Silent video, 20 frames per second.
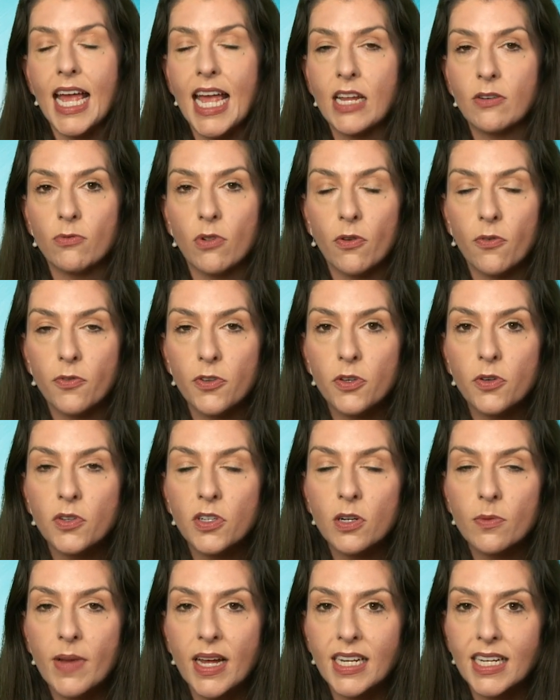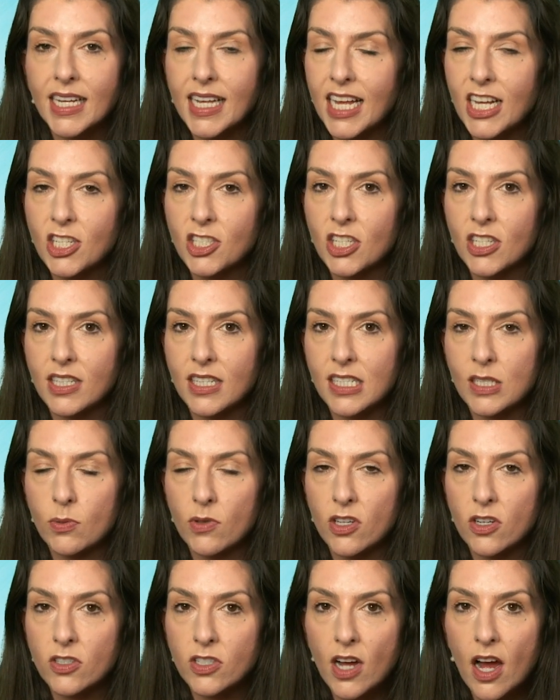and review your medication list
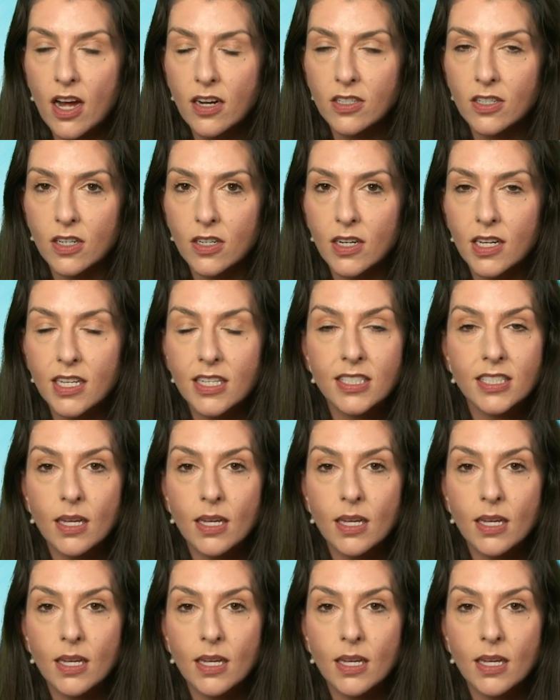with your doctor.